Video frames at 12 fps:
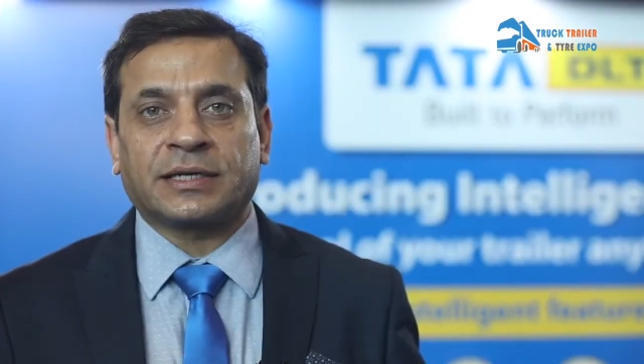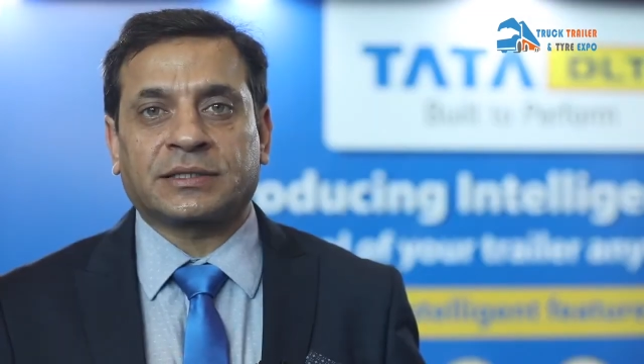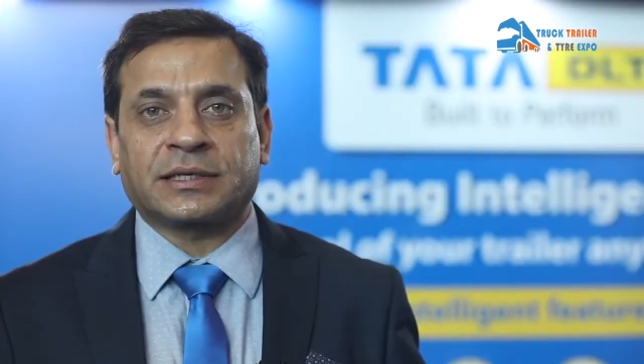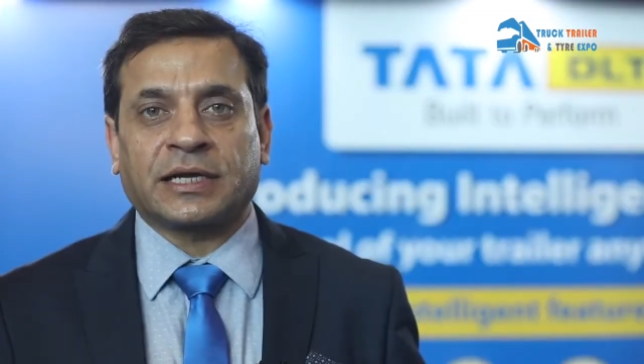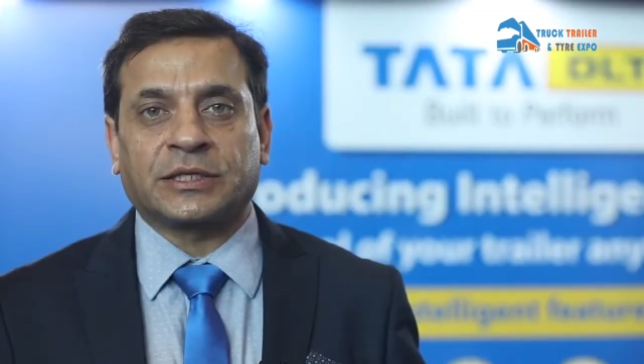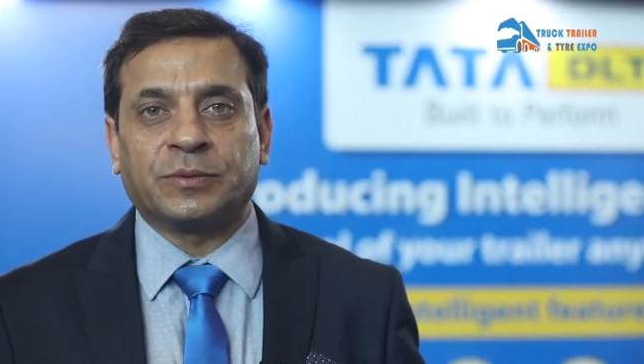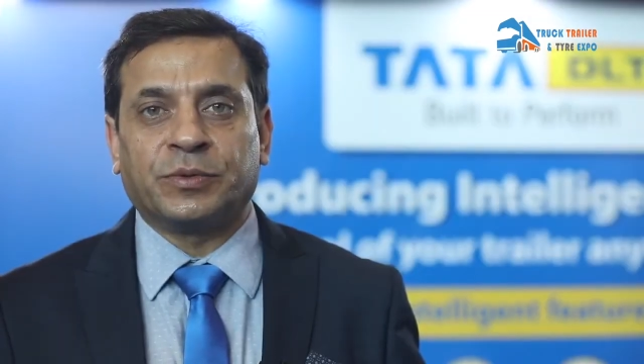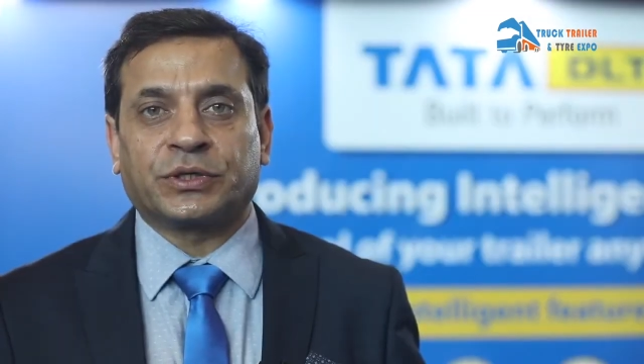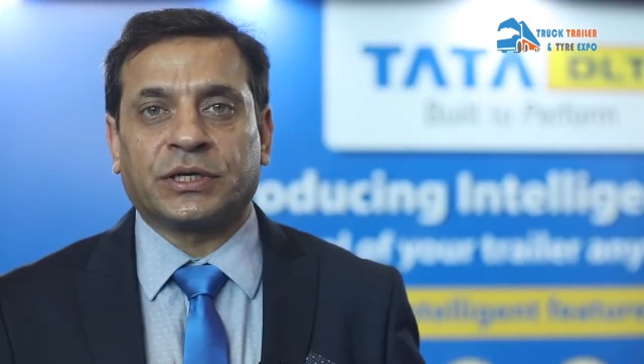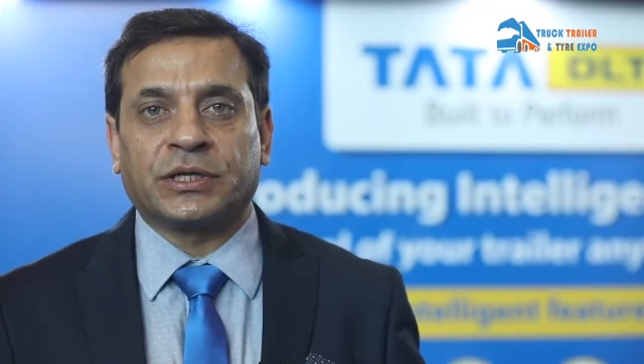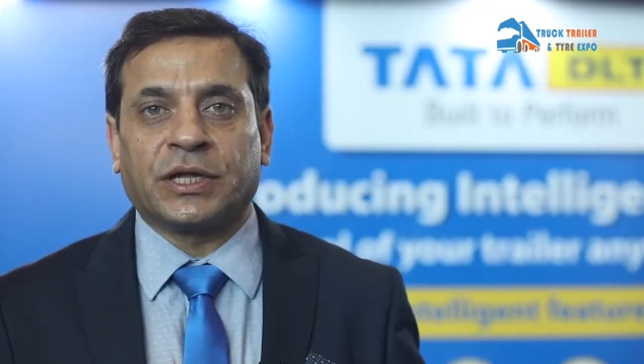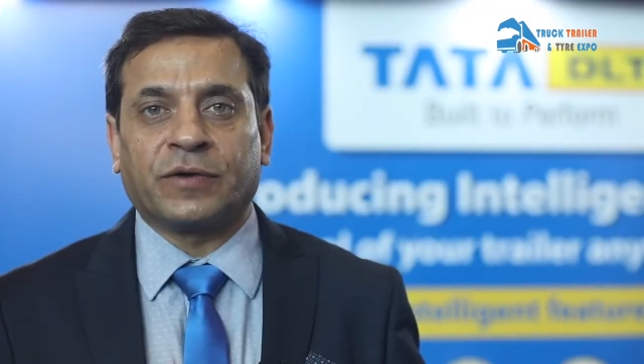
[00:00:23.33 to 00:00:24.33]
next
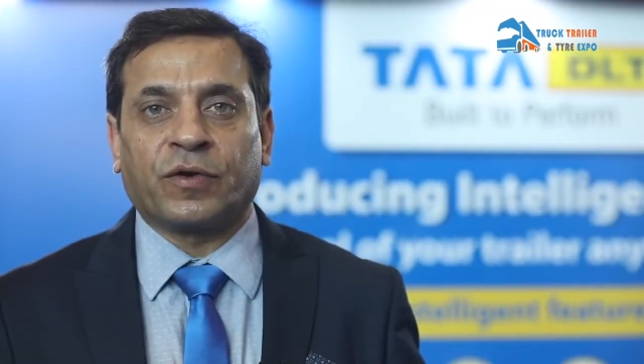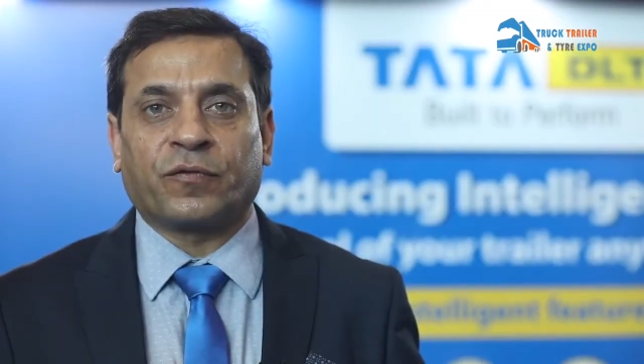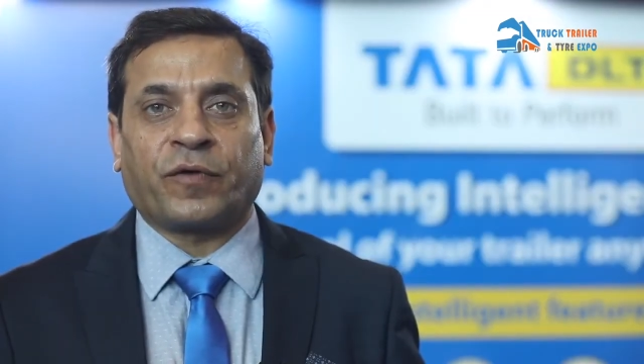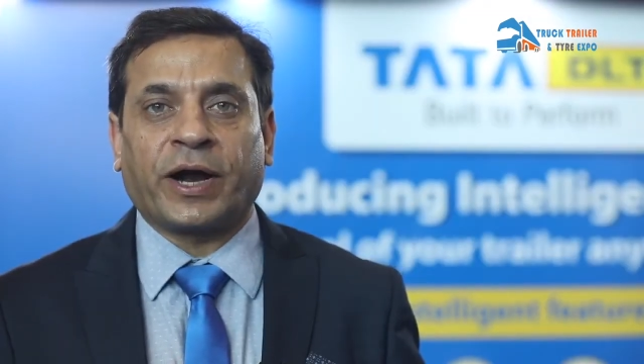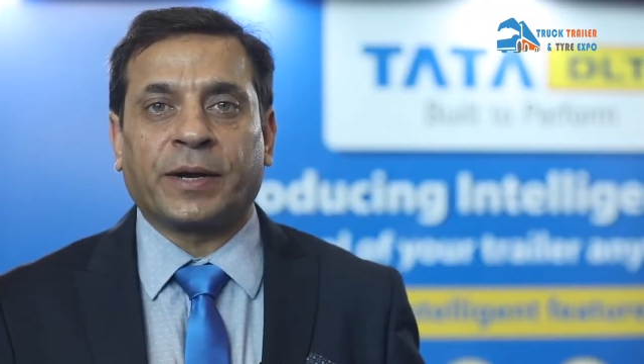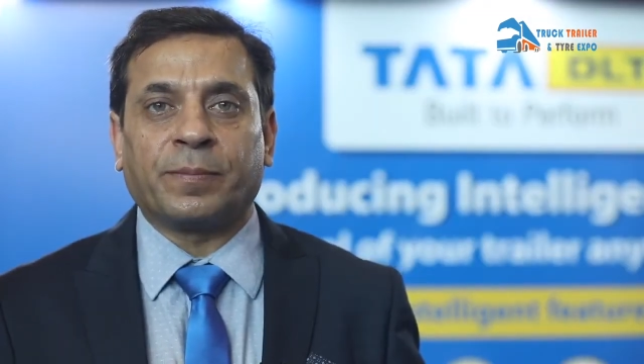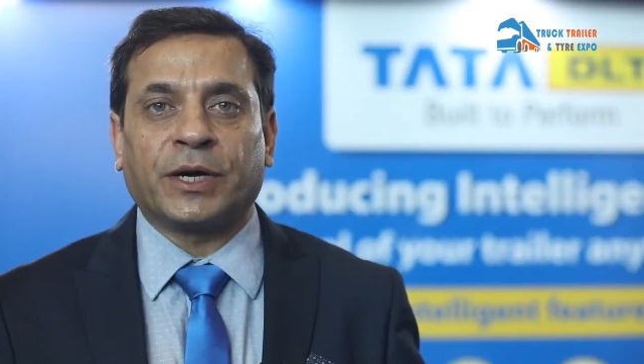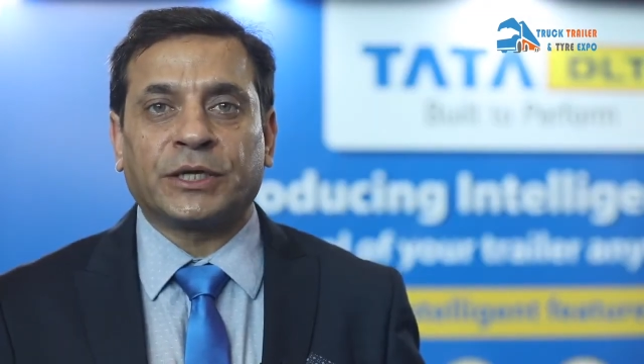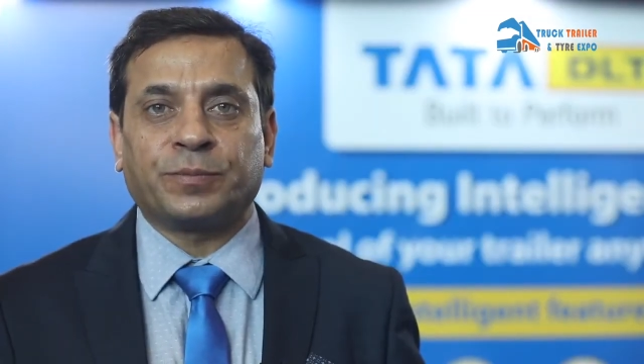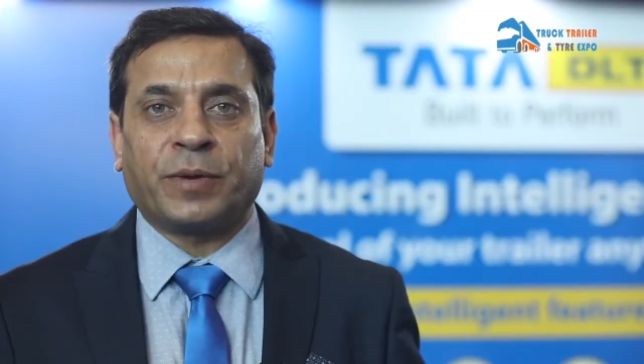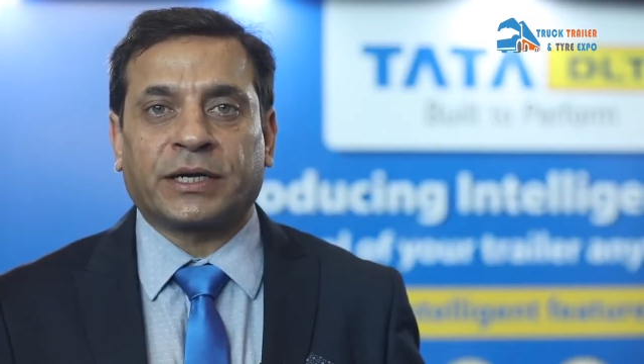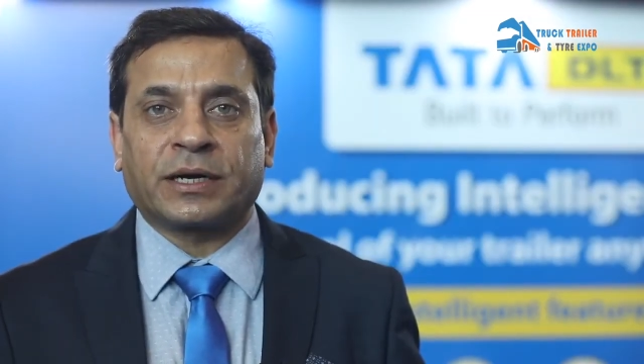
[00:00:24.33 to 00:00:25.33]
exhibition they will find
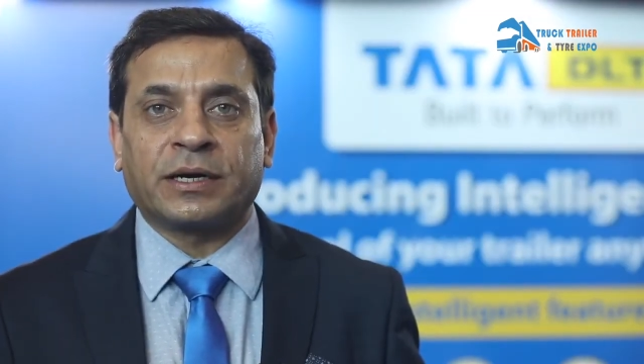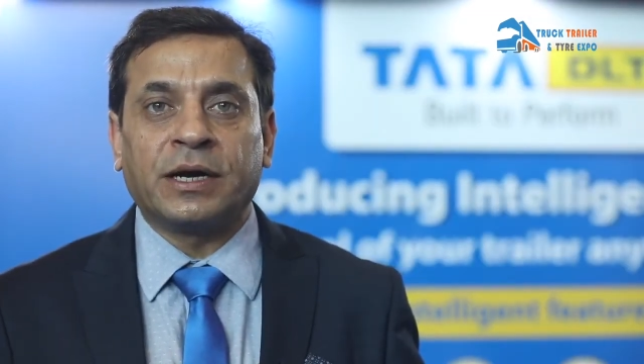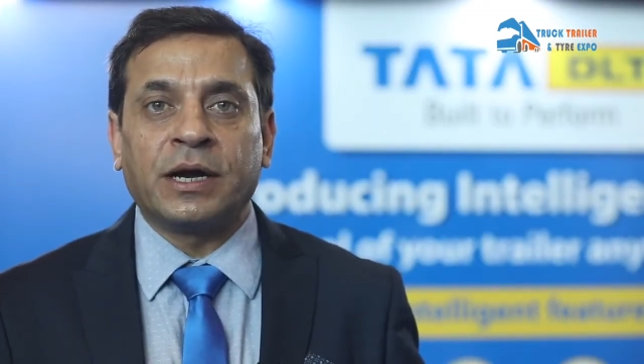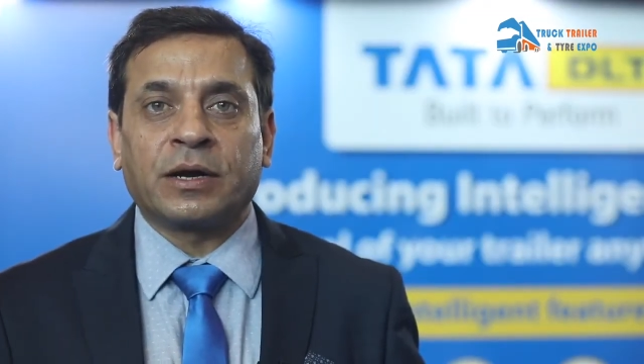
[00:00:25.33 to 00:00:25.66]
much better